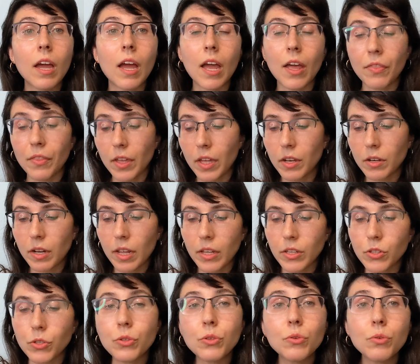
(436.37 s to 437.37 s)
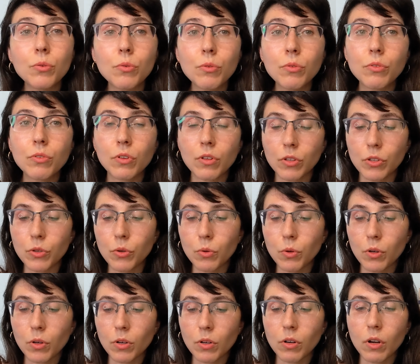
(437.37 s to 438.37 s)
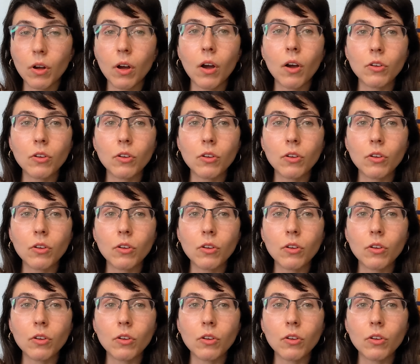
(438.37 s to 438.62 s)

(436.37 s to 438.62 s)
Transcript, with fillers: and then use your